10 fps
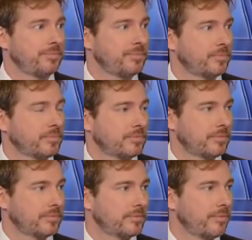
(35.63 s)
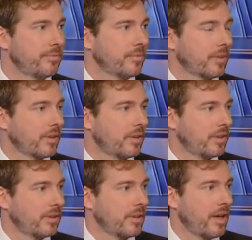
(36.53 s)
But is it expanding?
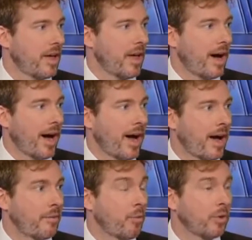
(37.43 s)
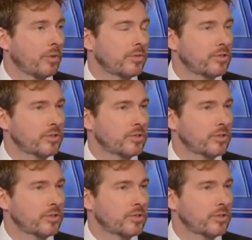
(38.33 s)
Um, well,